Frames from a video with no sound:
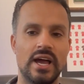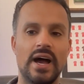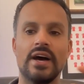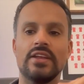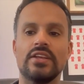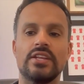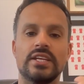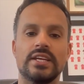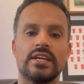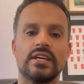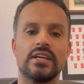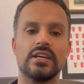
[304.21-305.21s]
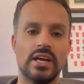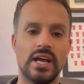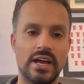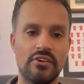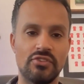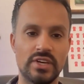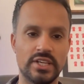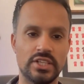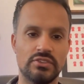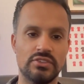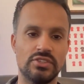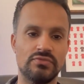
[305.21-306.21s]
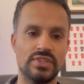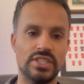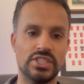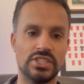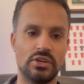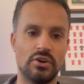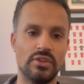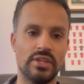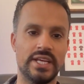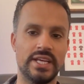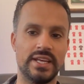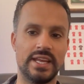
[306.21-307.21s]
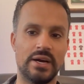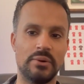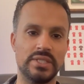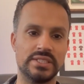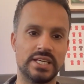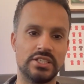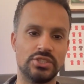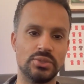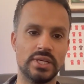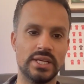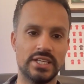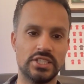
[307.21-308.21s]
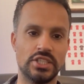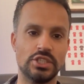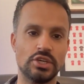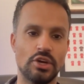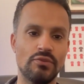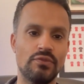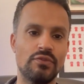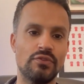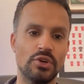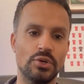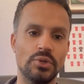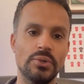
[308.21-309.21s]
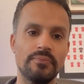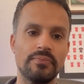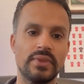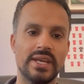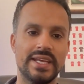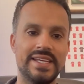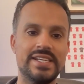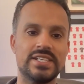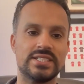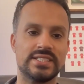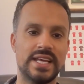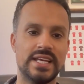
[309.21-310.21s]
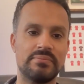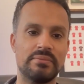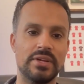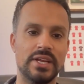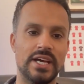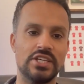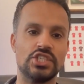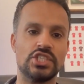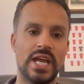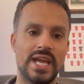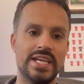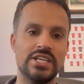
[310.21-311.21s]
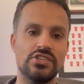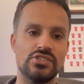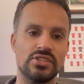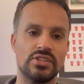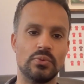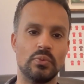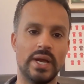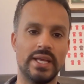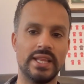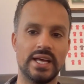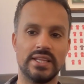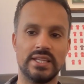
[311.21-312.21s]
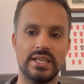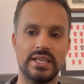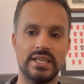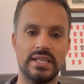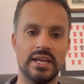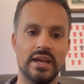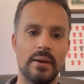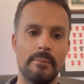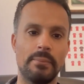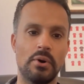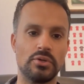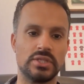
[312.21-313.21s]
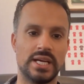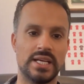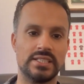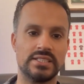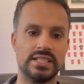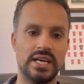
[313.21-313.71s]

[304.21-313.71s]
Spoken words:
And the really good features on here now is that you can actually go through each segment and change the way that the podcast